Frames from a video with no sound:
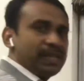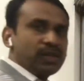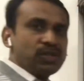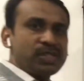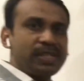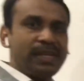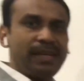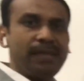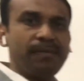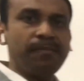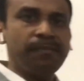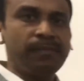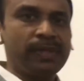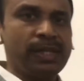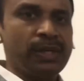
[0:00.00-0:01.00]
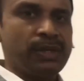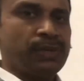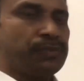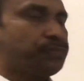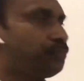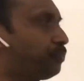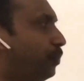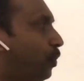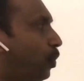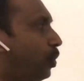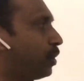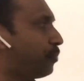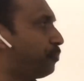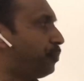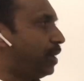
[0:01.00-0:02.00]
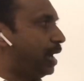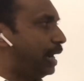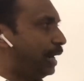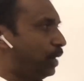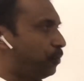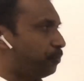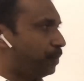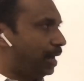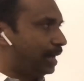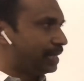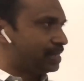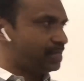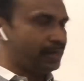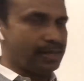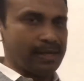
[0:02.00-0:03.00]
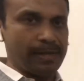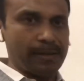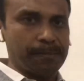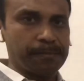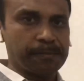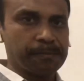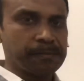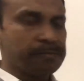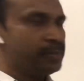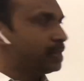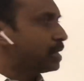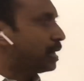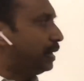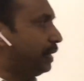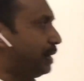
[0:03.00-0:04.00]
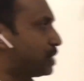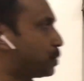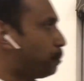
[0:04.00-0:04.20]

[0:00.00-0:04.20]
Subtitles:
the question? 4 Faraday of electricity is